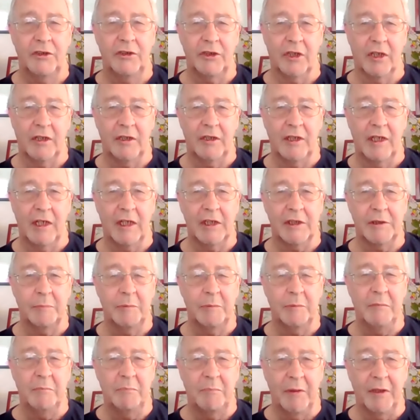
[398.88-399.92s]
China has
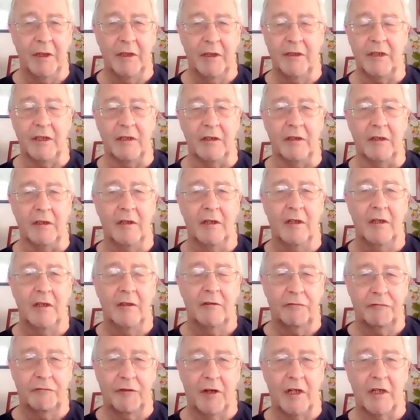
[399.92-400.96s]
been building
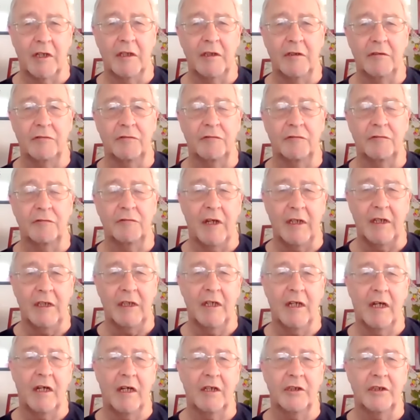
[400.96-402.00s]
5 very
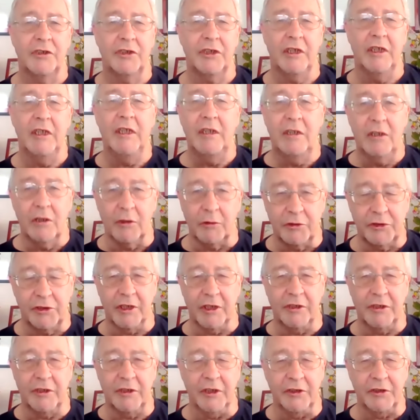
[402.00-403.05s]
large
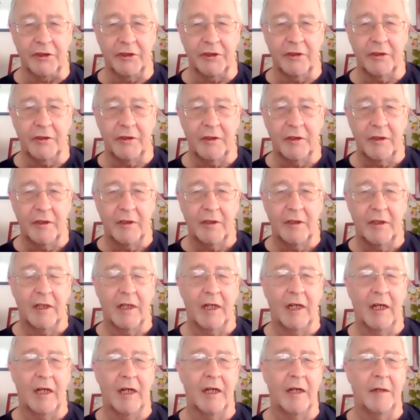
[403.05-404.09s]
eco-cities
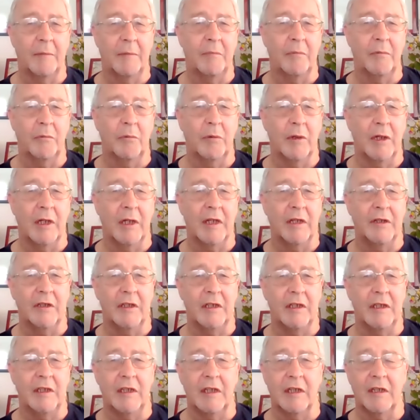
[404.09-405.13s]
where
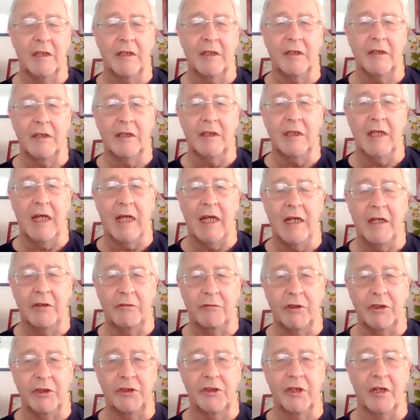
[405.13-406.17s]
the
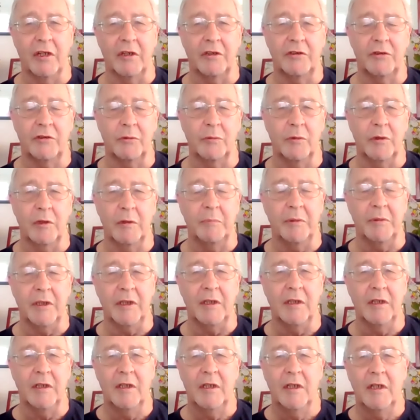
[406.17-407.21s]
end result will
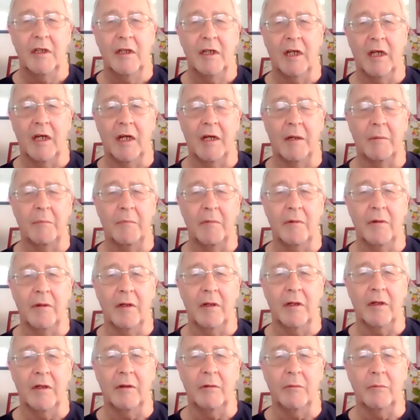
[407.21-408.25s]
be
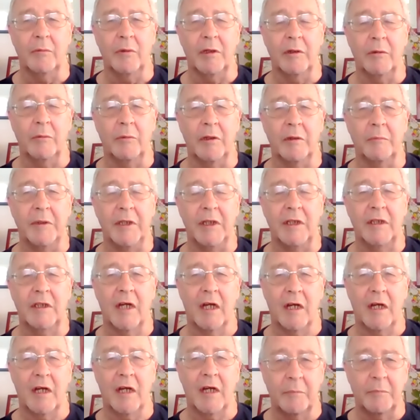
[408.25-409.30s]

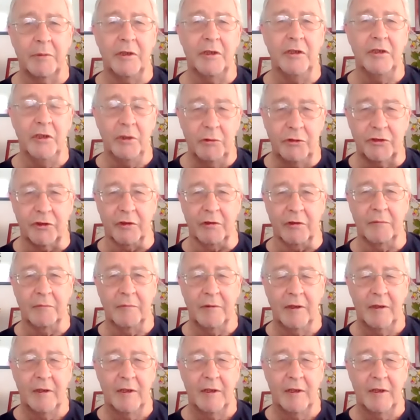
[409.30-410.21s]
carbon neutral.